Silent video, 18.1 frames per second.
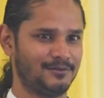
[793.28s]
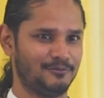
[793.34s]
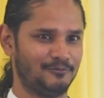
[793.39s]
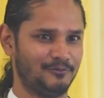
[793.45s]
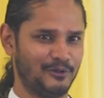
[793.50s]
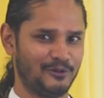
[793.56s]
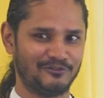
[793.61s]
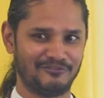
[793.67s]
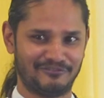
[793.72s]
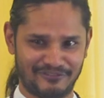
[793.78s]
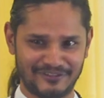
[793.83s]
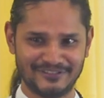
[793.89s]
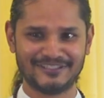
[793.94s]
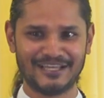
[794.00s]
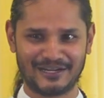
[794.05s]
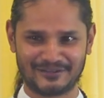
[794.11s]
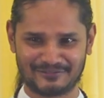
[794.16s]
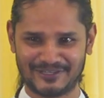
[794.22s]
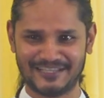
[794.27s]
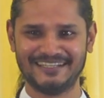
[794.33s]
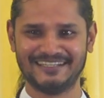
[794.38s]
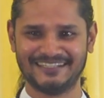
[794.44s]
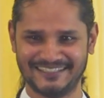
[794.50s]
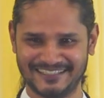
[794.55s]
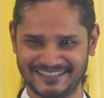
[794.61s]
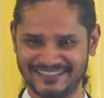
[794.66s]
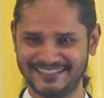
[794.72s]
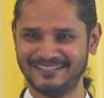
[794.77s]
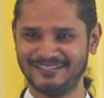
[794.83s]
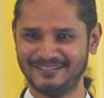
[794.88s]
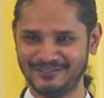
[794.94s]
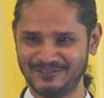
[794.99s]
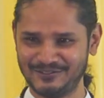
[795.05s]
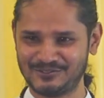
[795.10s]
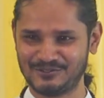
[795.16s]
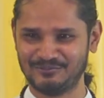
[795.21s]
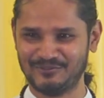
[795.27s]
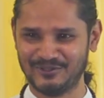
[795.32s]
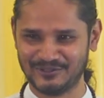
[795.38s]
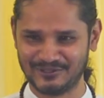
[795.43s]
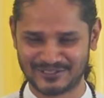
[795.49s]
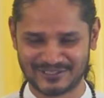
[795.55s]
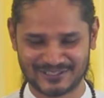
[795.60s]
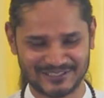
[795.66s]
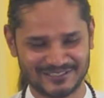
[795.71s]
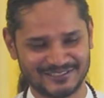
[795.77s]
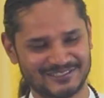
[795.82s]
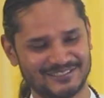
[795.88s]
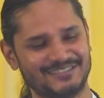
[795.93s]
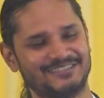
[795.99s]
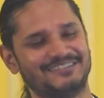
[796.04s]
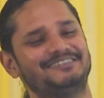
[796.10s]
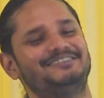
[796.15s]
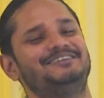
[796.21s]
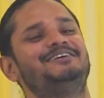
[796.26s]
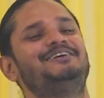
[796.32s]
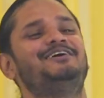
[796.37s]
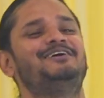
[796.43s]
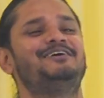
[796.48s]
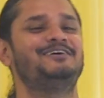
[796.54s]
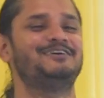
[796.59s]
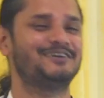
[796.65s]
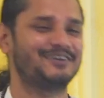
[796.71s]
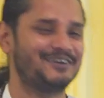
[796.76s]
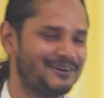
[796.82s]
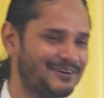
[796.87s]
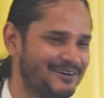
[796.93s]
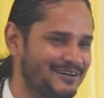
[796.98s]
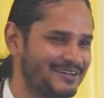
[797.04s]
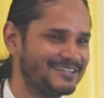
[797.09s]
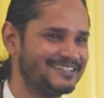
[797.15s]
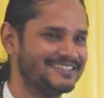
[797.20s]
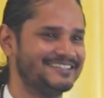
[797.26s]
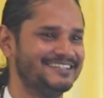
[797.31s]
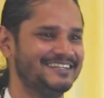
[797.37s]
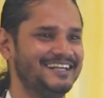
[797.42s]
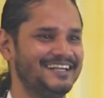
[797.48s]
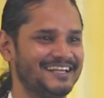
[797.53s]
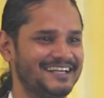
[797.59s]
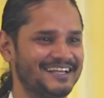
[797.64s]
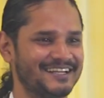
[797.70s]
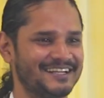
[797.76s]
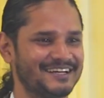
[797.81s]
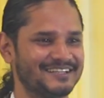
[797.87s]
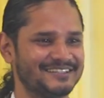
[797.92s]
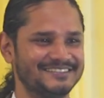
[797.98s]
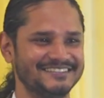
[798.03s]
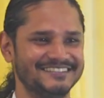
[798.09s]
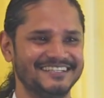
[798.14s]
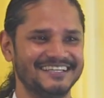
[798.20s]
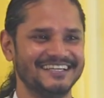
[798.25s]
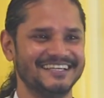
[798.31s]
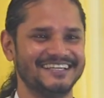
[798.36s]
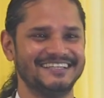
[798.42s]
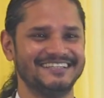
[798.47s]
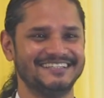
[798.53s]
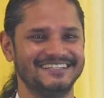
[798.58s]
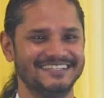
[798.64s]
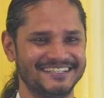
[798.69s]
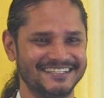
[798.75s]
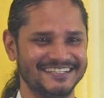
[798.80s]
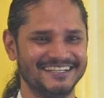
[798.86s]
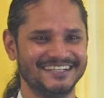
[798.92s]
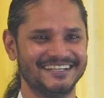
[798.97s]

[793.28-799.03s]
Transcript: We don't feel that way. Subah uthte is like, oh God, another day.